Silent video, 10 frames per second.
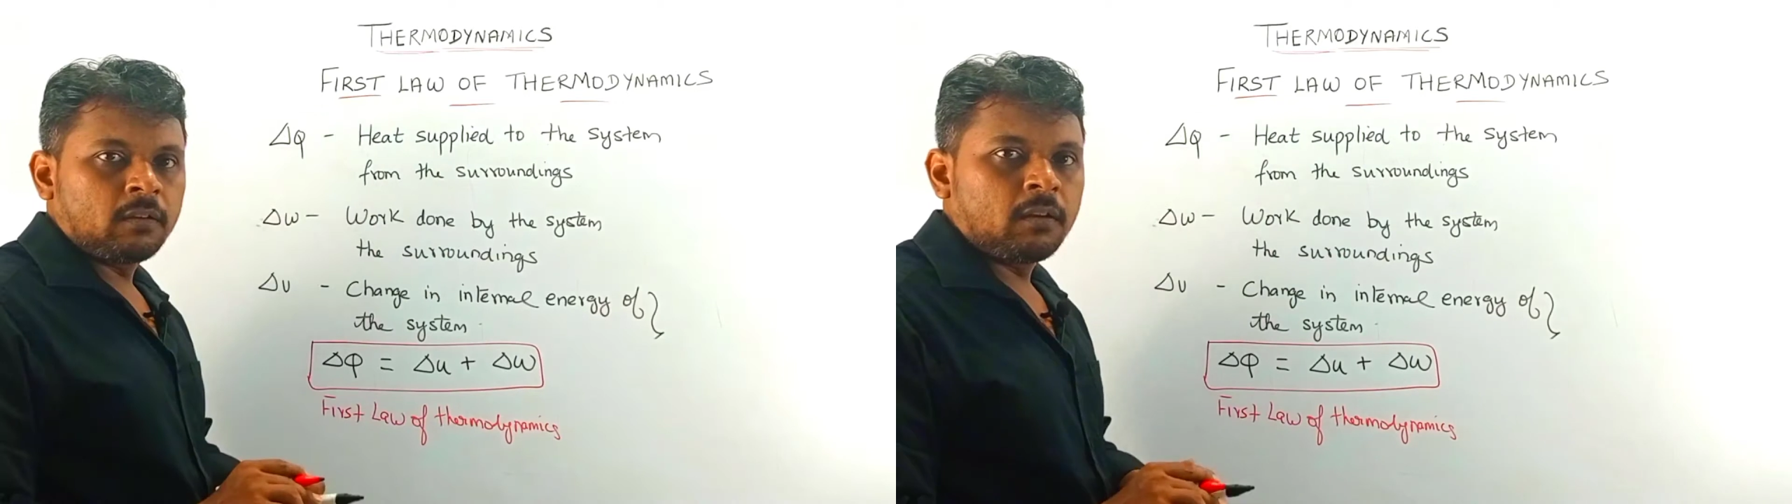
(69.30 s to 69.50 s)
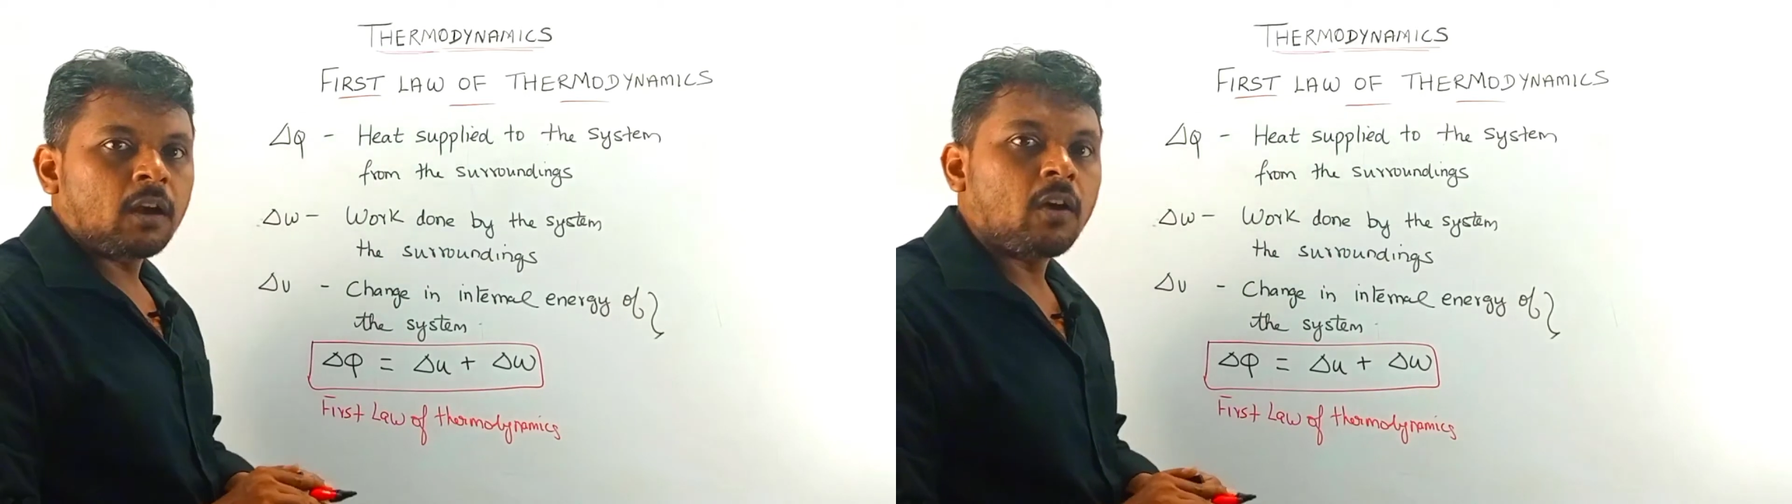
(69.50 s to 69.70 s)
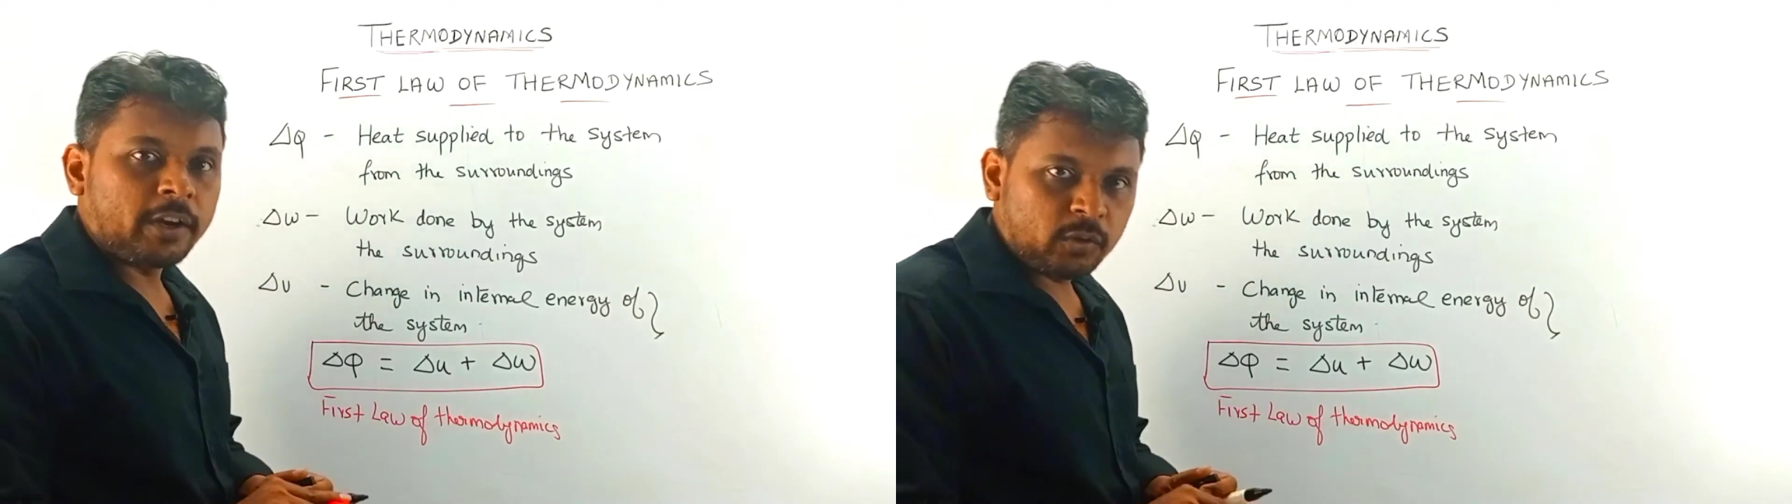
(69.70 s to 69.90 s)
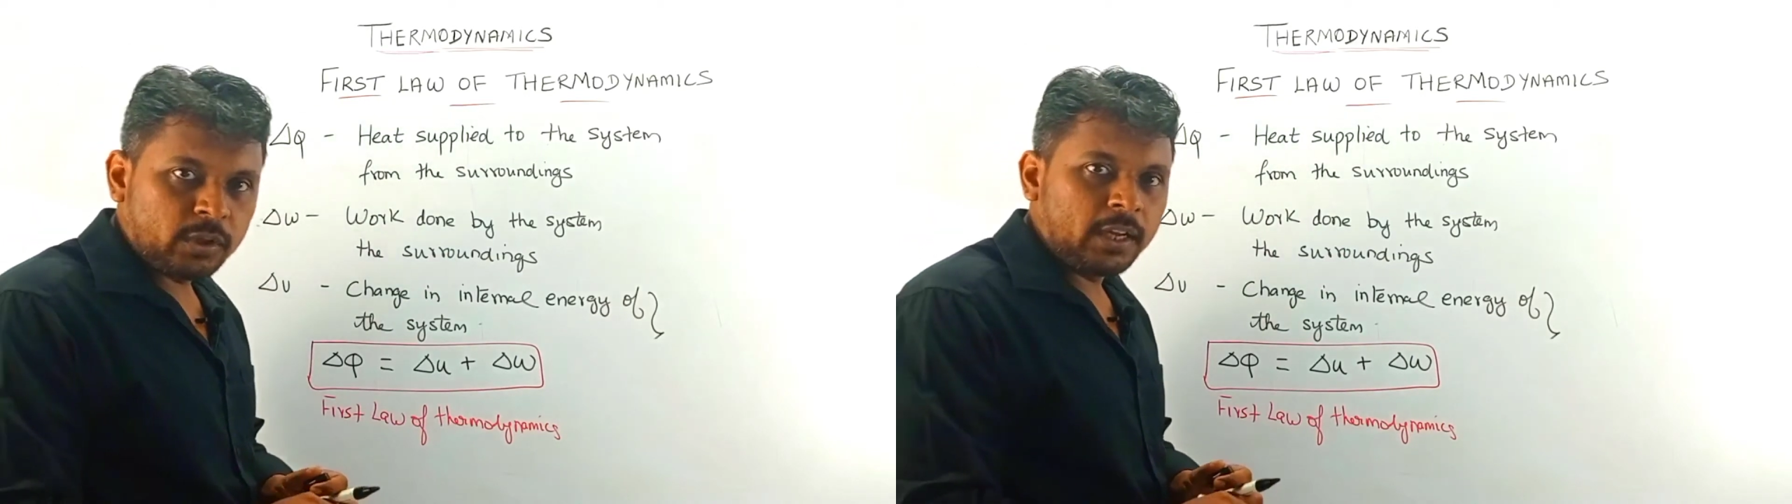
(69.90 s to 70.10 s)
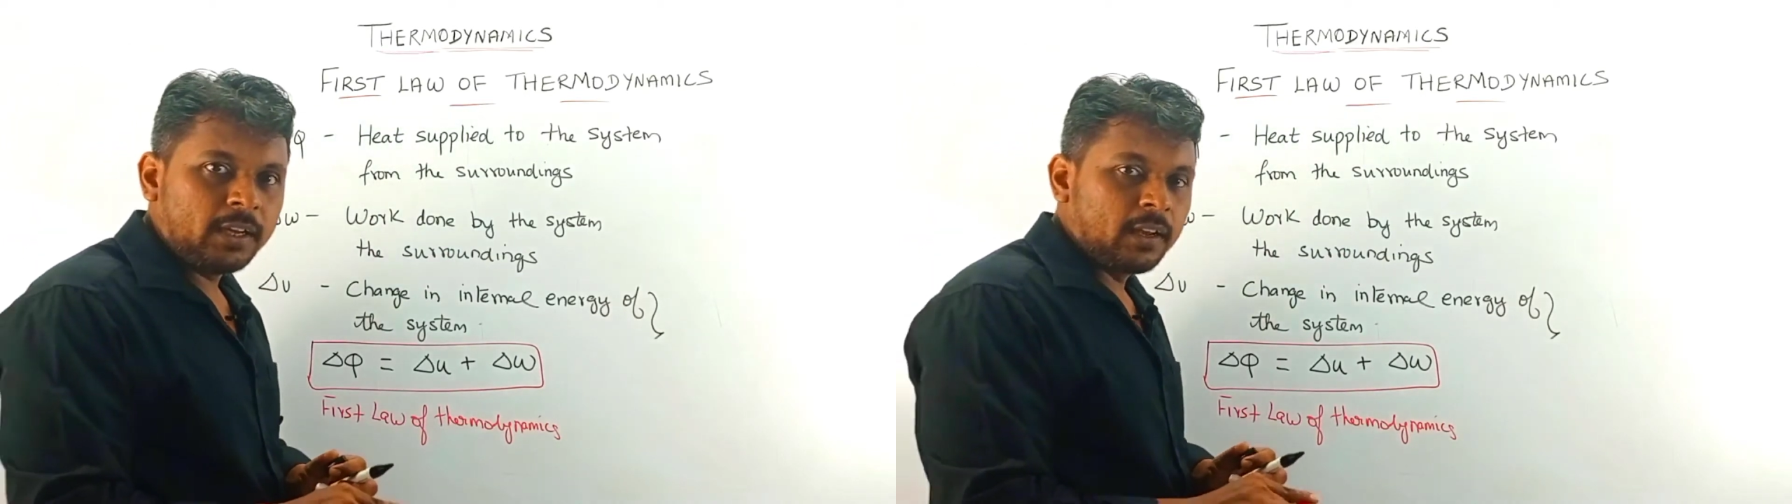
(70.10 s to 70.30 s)
according to
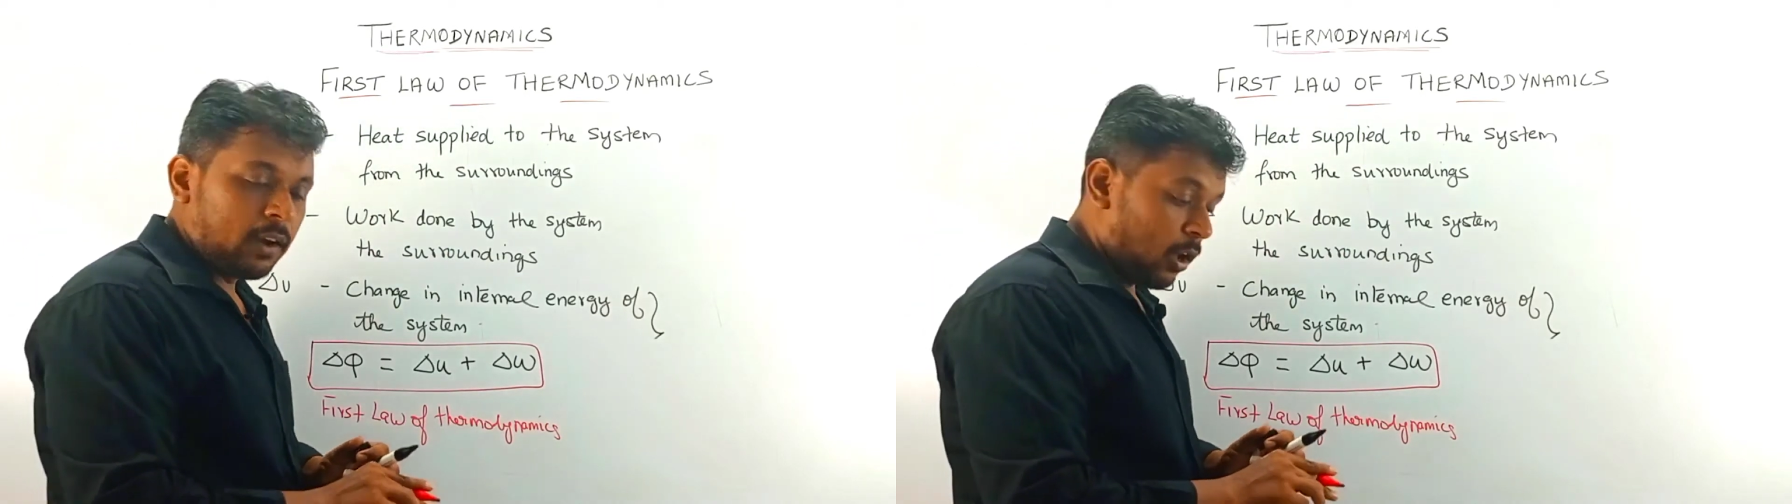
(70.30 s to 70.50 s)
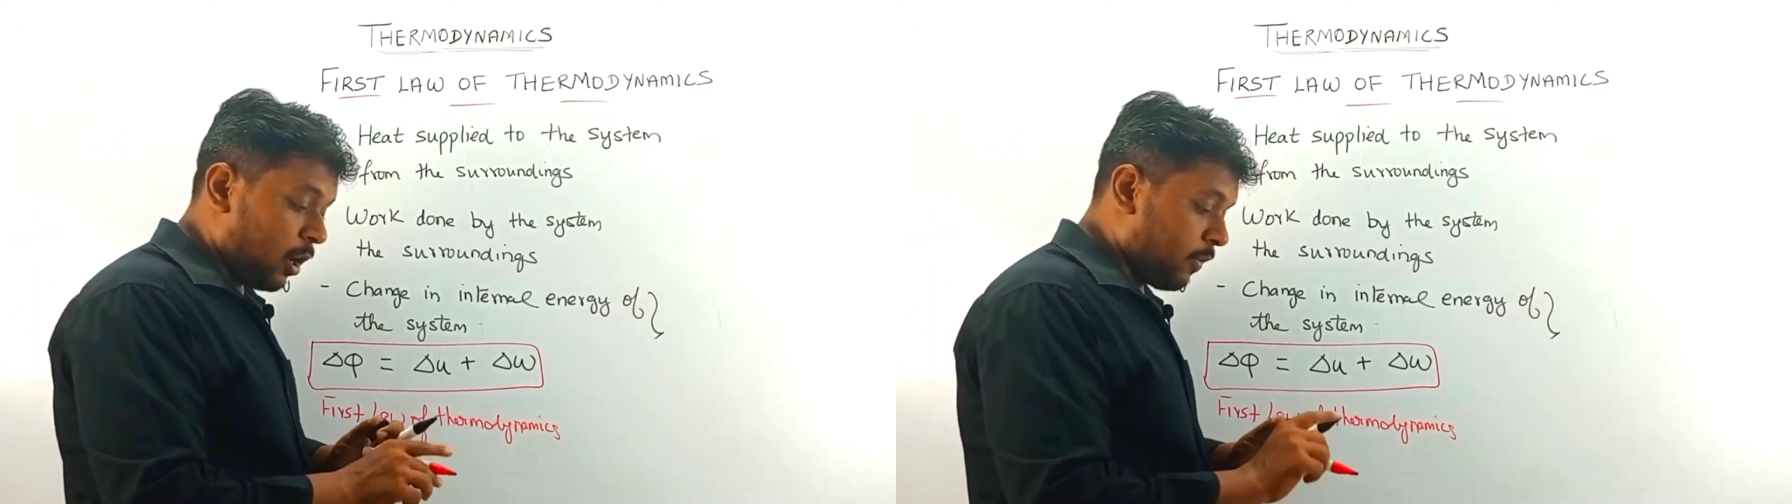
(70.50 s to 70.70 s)
the law